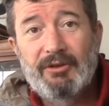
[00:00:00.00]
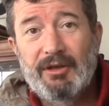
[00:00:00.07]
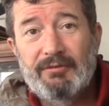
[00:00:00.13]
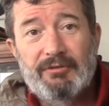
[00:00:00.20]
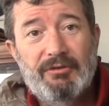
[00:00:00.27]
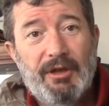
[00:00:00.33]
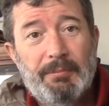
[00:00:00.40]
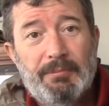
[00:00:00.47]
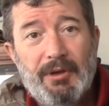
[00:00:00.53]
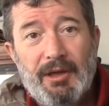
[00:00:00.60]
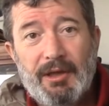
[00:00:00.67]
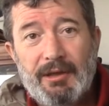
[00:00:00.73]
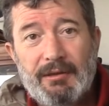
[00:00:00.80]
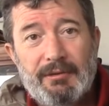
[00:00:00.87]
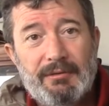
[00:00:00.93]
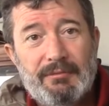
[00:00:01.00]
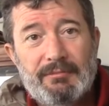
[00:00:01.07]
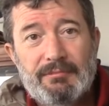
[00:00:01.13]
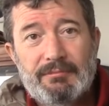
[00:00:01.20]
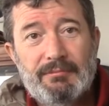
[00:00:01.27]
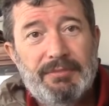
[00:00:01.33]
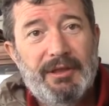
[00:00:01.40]
I've slept on
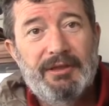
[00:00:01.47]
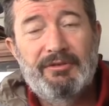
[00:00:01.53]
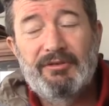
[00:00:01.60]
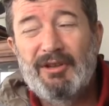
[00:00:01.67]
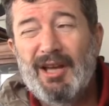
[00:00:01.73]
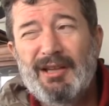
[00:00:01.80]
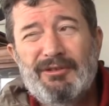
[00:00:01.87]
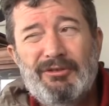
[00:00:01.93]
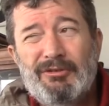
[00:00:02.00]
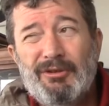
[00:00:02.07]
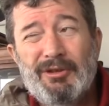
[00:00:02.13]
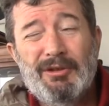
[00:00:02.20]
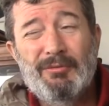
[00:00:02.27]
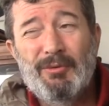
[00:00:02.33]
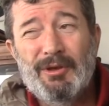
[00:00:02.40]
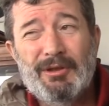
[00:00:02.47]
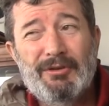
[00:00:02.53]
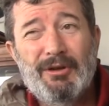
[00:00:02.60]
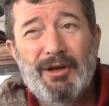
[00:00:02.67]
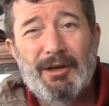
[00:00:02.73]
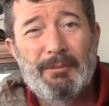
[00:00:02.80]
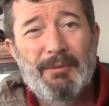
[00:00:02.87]
places I just didn't even want to
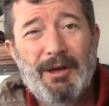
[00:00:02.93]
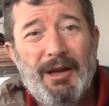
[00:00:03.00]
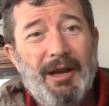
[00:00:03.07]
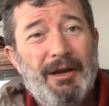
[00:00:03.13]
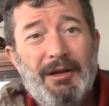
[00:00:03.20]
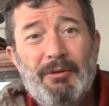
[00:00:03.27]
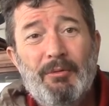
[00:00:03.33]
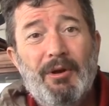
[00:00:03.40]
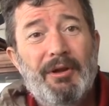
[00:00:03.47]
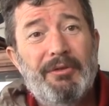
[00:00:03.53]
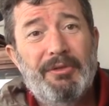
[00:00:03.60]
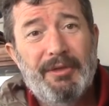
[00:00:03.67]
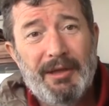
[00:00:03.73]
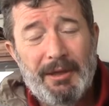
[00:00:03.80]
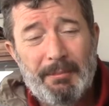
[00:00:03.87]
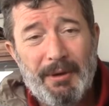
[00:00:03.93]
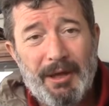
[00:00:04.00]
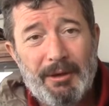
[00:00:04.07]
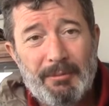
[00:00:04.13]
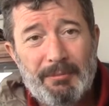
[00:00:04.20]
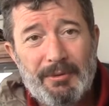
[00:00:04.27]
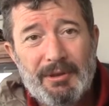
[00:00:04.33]
talk about. I didn't even want to think
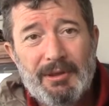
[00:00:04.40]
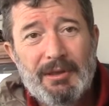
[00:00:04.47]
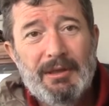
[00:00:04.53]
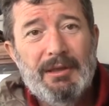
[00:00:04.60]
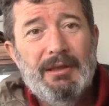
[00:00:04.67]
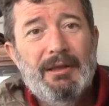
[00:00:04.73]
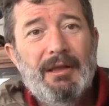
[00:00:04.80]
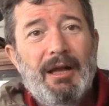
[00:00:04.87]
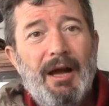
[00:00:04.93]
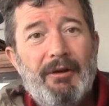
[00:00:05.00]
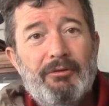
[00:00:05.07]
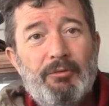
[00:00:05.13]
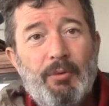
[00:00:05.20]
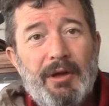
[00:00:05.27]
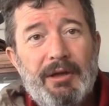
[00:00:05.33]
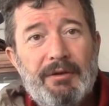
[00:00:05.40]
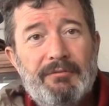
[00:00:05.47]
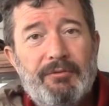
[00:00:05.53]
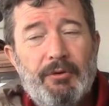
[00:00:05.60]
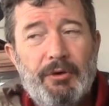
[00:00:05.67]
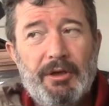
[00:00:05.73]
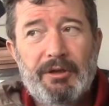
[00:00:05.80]
about it. I was waiting
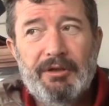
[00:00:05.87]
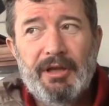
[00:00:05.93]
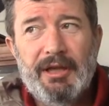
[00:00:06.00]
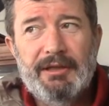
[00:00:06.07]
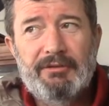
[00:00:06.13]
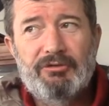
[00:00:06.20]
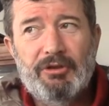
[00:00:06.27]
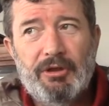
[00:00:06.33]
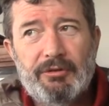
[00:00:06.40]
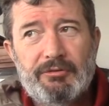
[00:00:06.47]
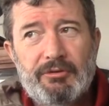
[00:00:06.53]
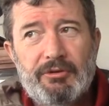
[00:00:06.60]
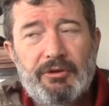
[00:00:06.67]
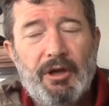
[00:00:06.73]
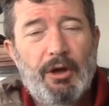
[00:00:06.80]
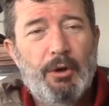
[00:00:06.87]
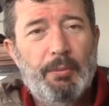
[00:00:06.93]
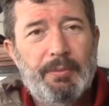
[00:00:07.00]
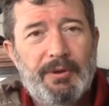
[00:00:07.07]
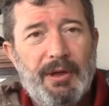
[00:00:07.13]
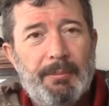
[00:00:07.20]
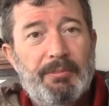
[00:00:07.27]
for a night shelter to
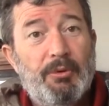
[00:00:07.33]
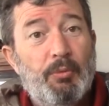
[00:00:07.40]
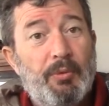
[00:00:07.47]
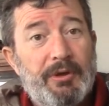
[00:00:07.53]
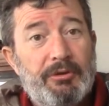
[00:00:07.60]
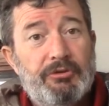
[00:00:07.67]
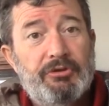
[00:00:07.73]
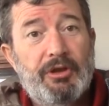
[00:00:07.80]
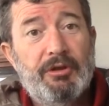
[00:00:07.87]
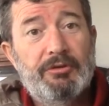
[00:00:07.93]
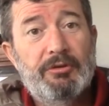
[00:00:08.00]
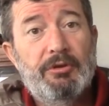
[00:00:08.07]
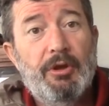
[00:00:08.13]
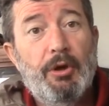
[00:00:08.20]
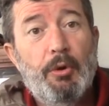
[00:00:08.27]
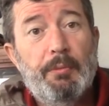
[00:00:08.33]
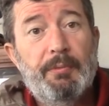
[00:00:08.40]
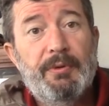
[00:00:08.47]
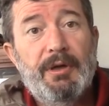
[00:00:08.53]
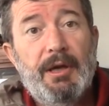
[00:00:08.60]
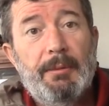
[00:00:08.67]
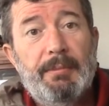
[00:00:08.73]
open up, the winter shelter to
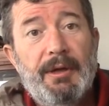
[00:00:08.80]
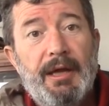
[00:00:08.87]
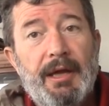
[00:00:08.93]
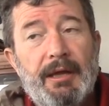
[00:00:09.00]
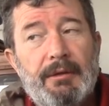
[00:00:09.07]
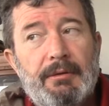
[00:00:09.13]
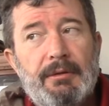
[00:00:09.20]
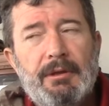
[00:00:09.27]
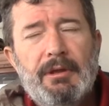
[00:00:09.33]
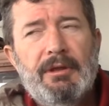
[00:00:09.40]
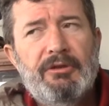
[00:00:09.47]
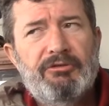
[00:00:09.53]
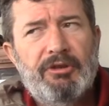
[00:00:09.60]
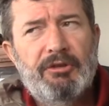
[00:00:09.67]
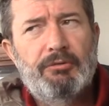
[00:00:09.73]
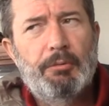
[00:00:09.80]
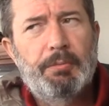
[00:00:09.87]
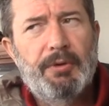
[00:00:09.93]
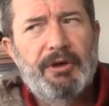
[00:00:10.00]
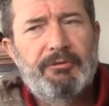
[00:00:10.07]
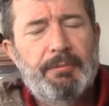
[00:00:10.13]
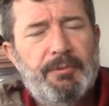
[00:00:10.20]
open up at Central
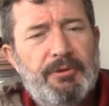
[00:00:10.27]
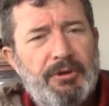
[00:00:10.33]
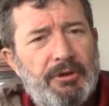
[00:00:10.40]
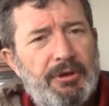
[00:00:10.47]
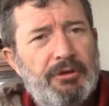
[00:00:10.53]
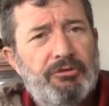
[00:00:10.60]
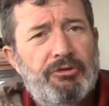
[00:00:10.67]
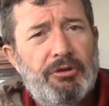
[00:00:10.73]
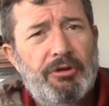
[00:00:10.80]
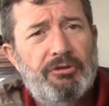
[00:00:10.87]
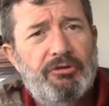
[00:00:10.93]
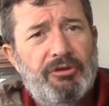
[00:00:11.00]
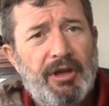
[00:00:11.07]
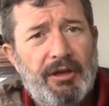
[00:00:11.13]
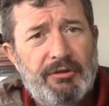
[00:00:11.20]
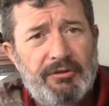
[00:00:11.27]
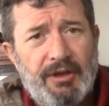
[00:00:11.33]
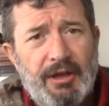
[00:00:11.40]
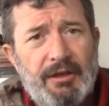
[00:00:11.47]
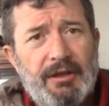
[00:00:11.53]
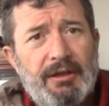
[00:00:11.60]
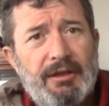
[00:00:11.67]
Presbyterian Church
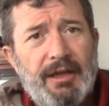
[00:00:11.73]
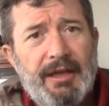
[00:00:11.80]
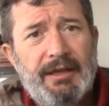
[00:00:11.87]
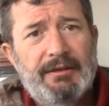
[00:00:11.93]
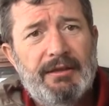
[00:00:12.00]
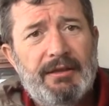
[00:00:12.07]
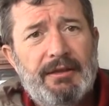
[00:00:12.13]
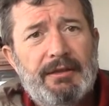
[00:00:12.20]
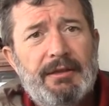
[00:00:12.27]
downtown Atlanta.